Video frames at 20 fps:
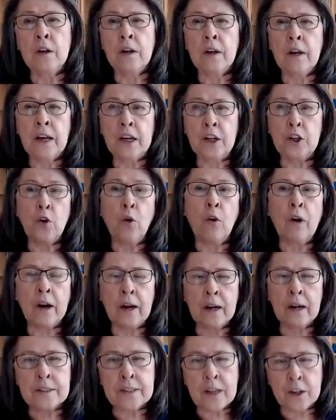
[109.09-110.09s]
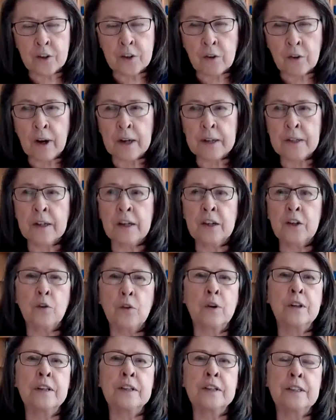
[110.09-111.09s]
ignored because I tried to
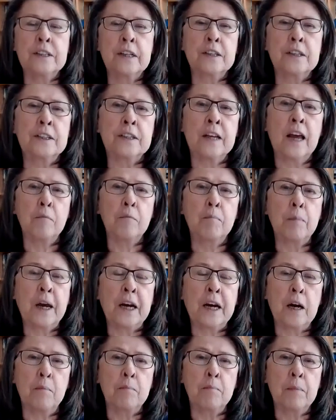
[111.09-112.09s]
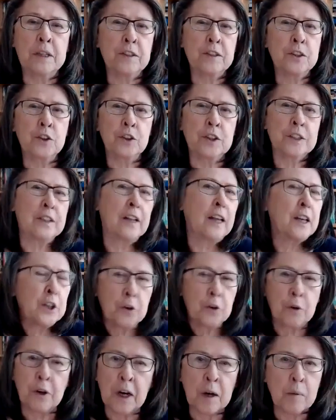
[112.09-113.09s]
ignore these things and pick up messages like
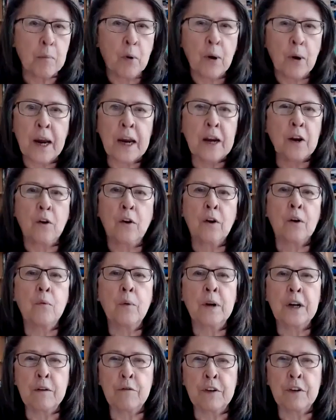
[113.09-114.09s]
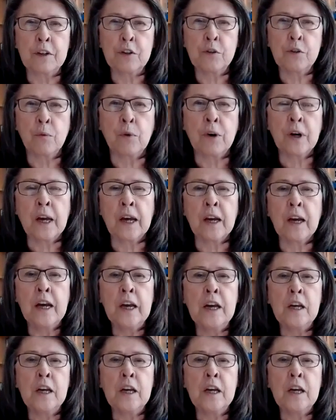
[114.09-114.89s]
during a break or when I finished working.